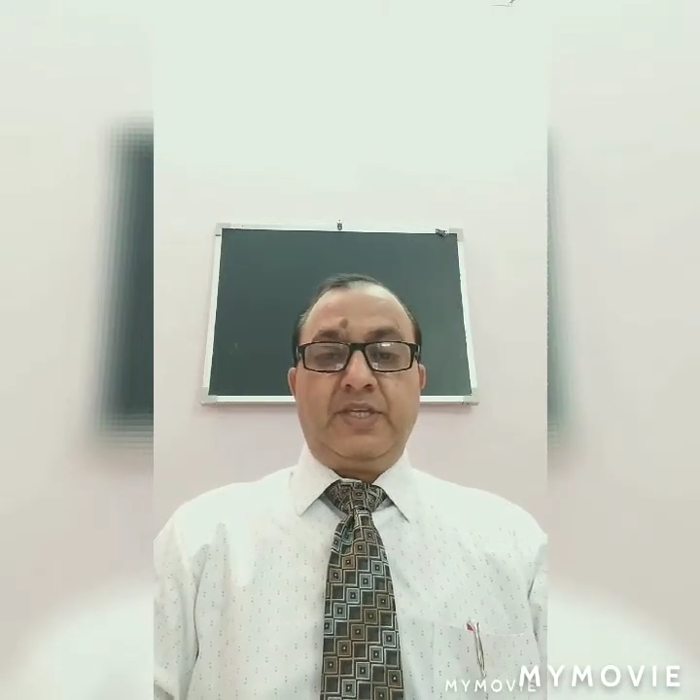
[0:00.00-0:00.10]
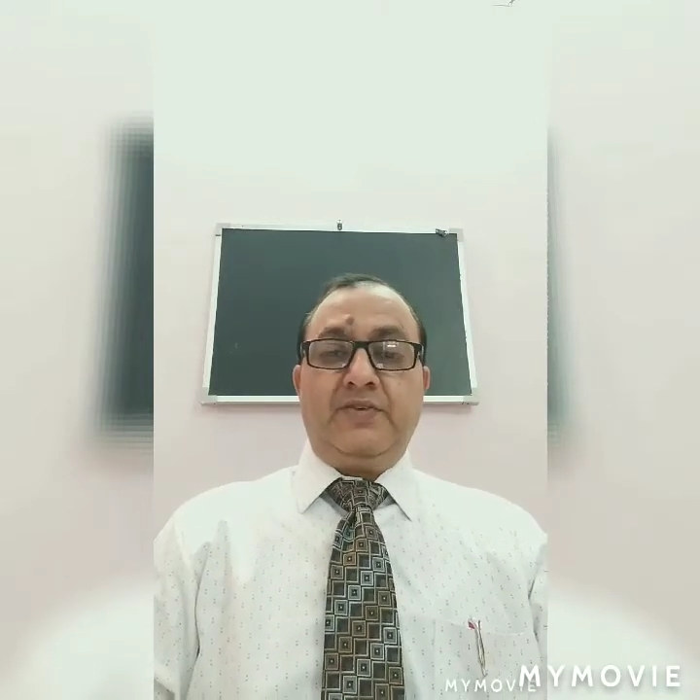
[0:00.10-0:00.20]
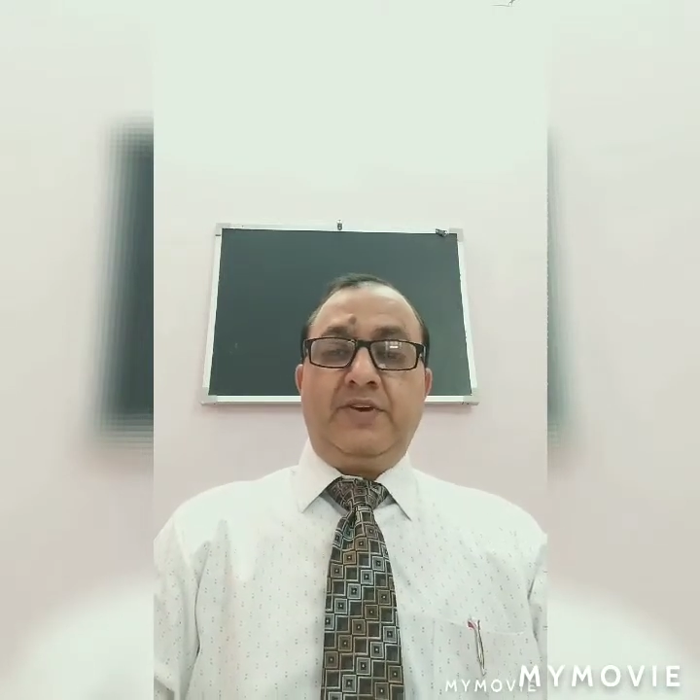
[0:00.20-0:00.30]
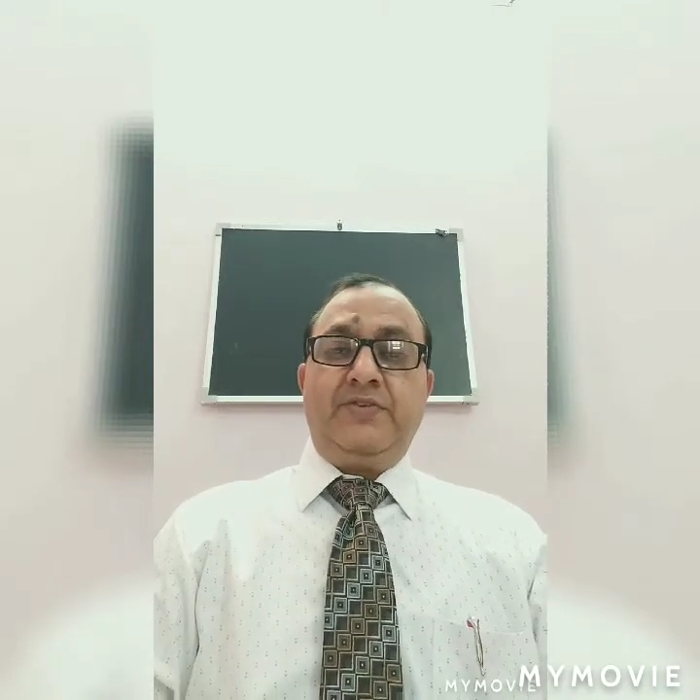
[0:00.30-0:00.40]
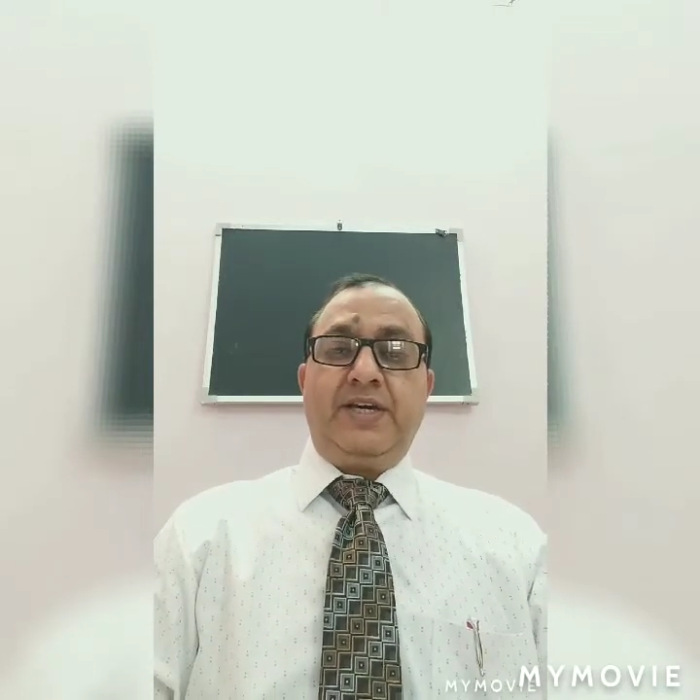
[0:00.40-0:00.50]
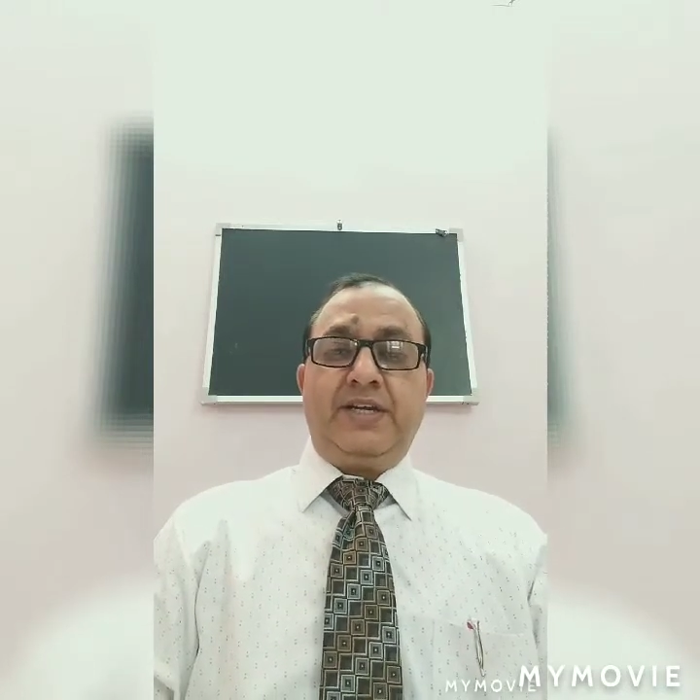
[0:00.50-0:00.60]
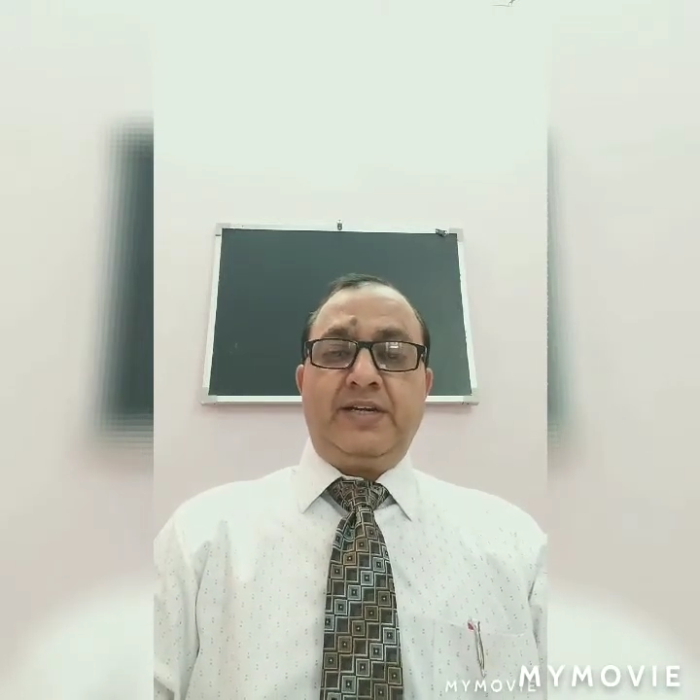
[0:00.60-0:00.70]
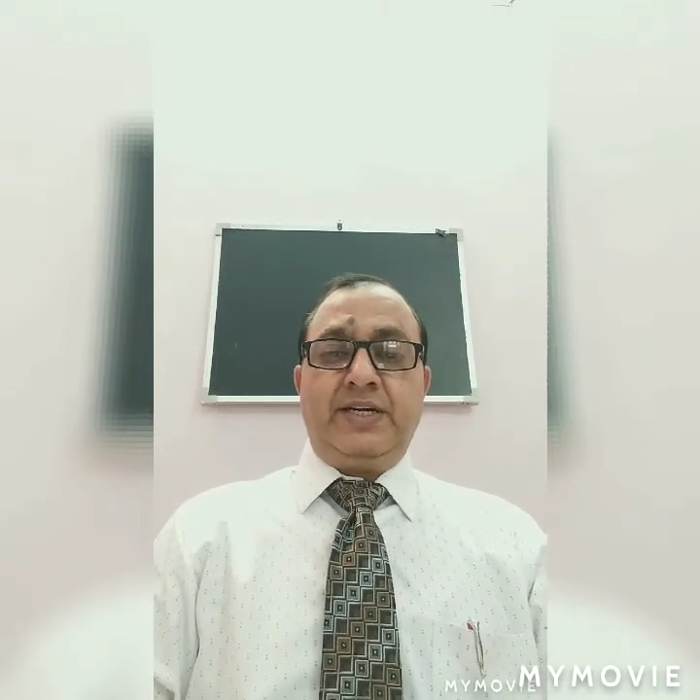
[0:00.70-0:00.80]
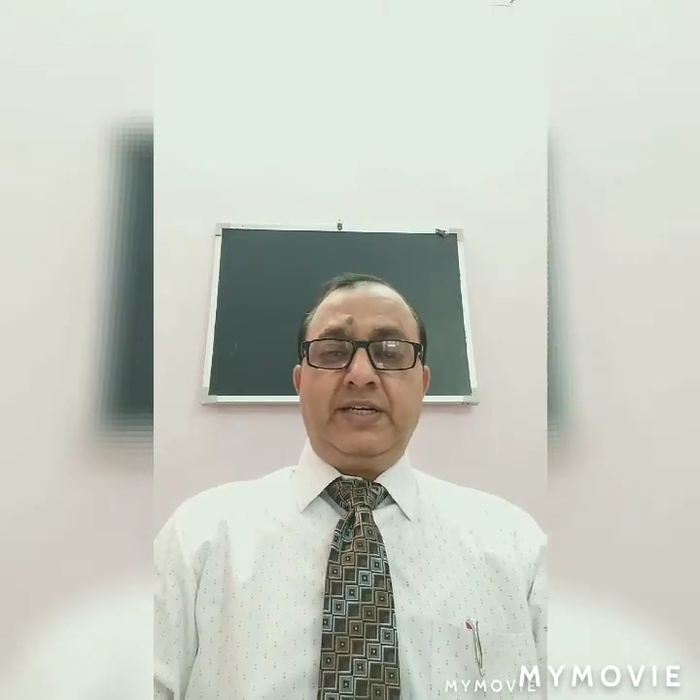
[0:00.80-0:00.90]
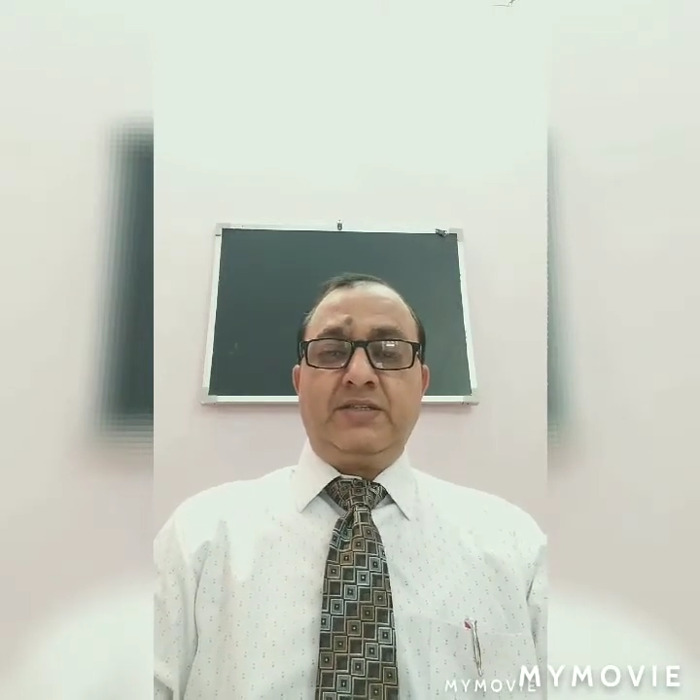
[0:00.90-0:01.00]

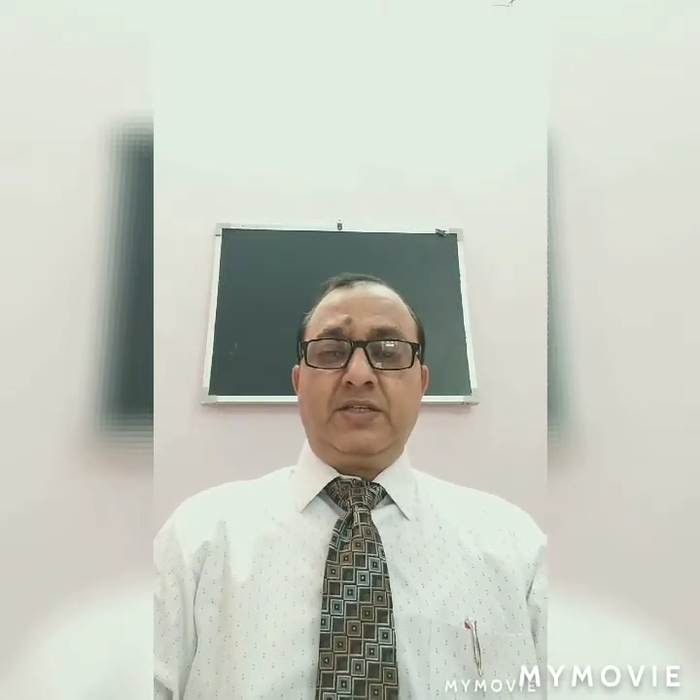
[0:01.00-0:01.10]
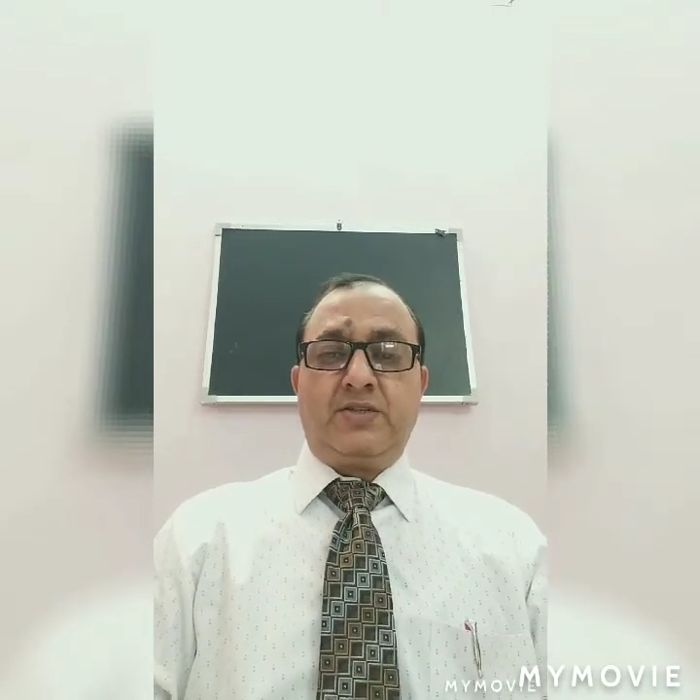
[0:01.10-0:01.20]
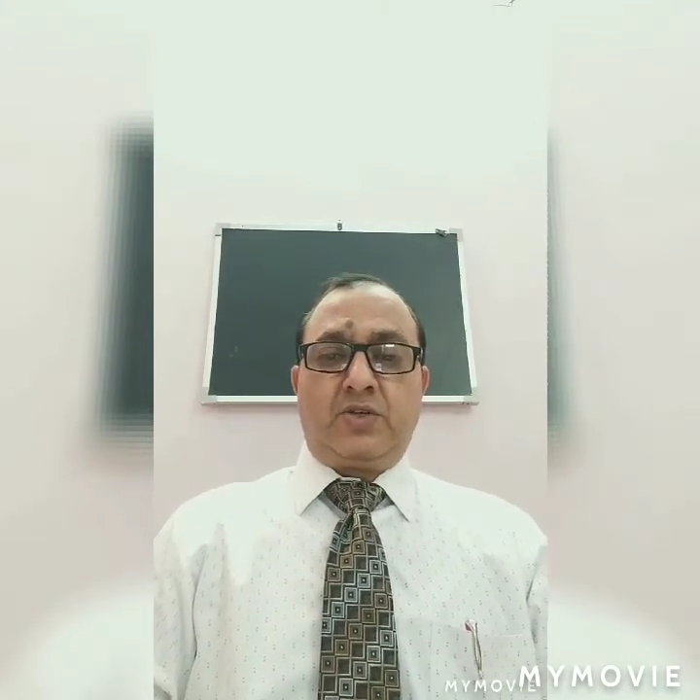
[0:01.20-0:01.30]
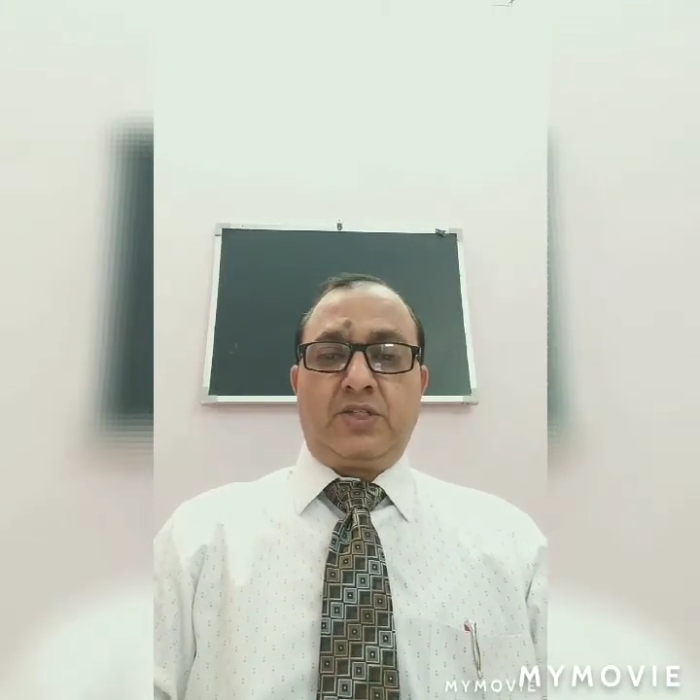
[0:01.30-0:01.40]
Everywhere it is a